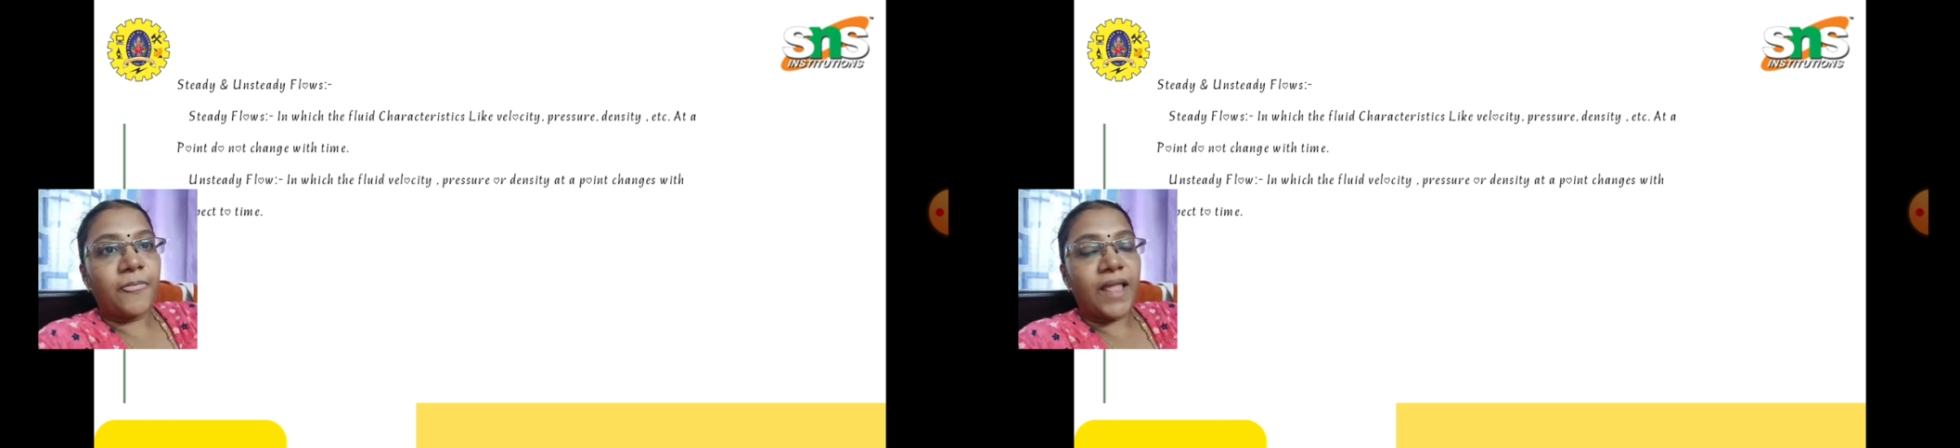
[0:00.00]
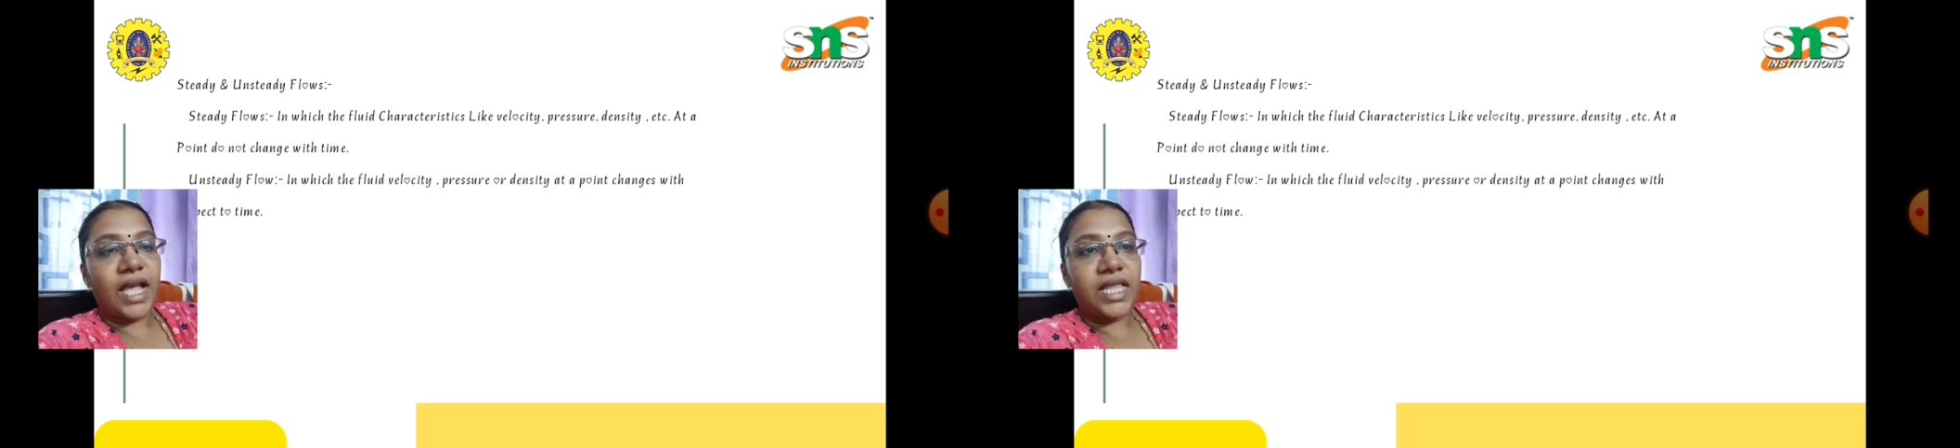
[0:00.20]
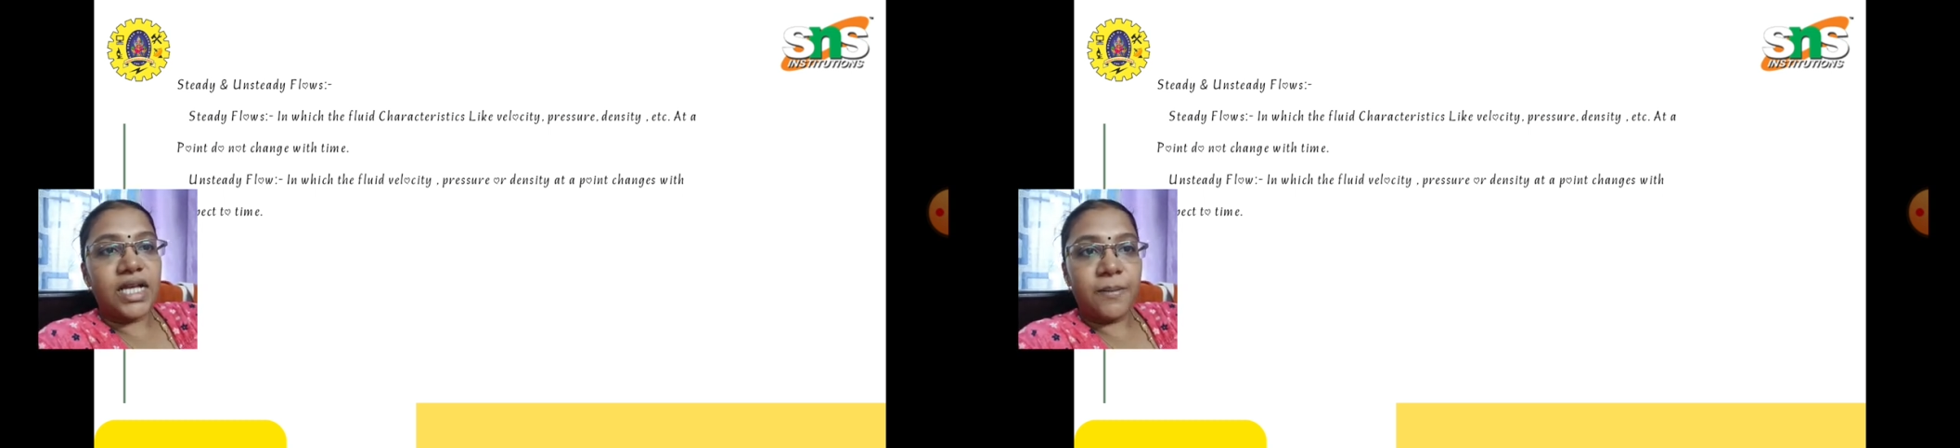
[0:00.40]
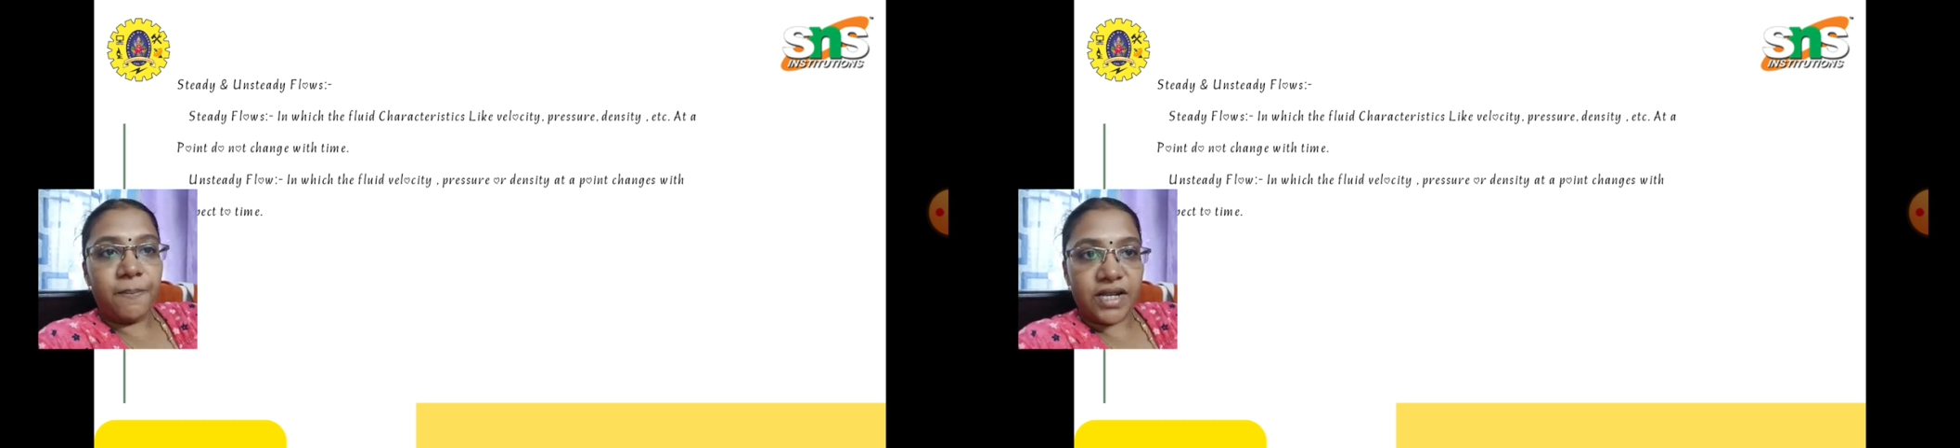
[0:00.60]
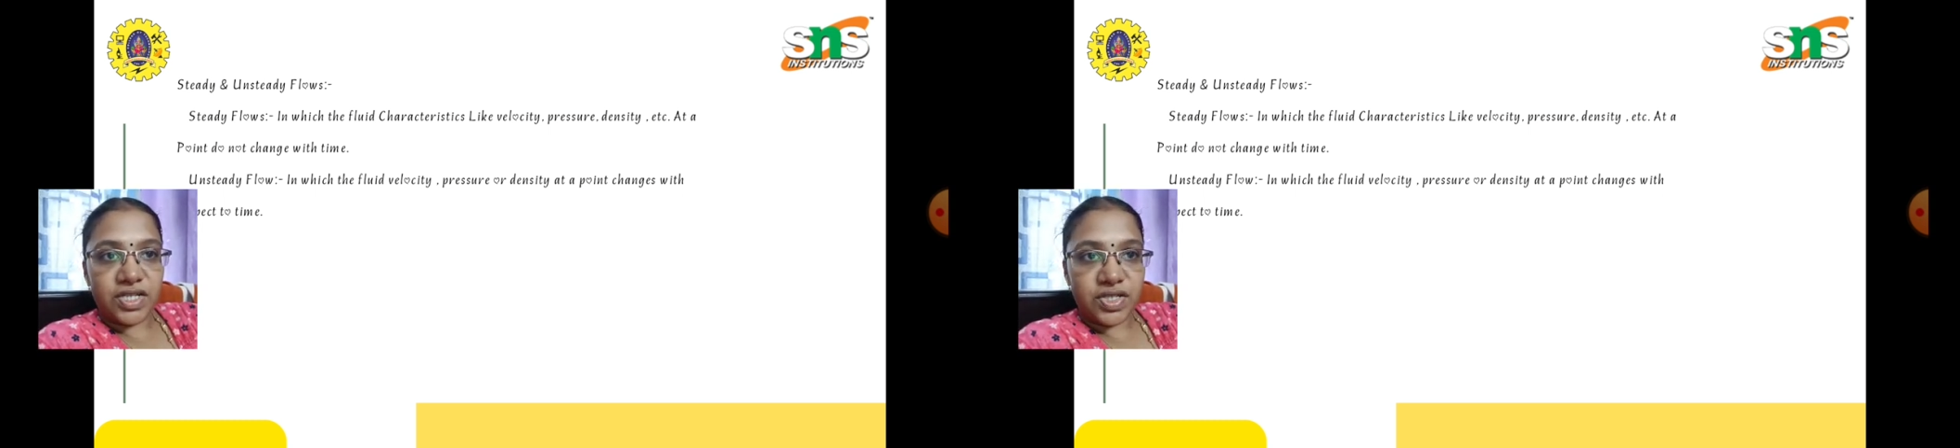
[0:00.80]
either
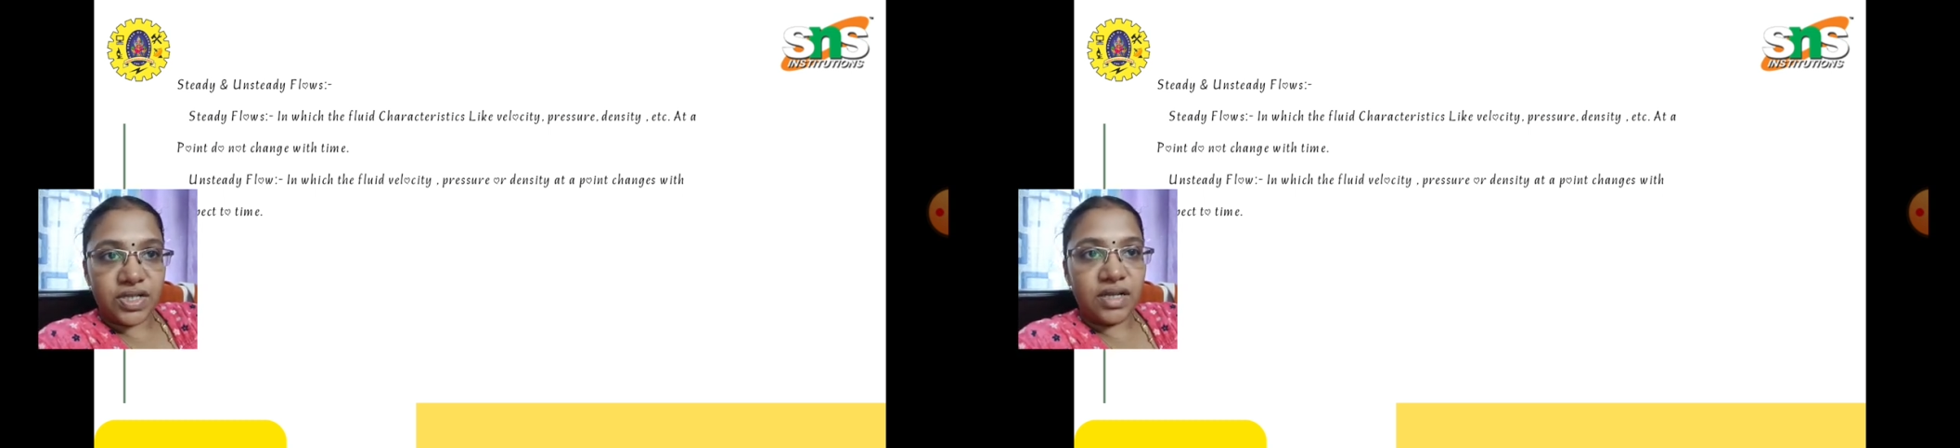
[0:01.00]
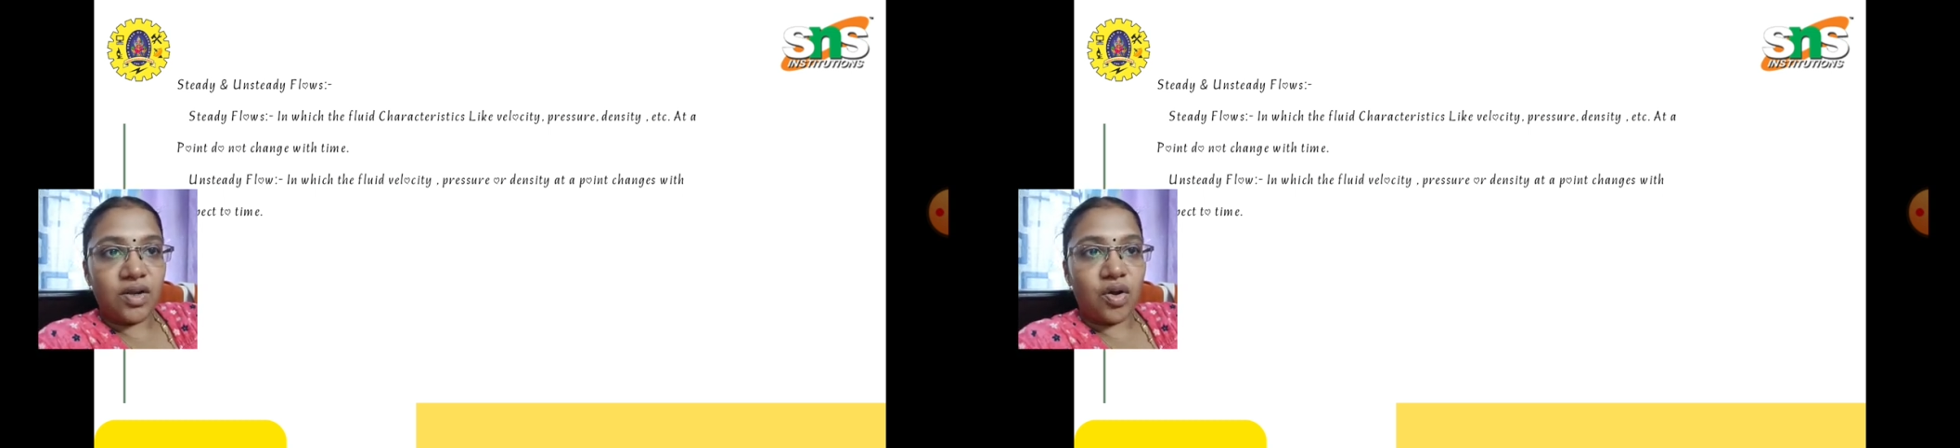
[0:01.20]
pressure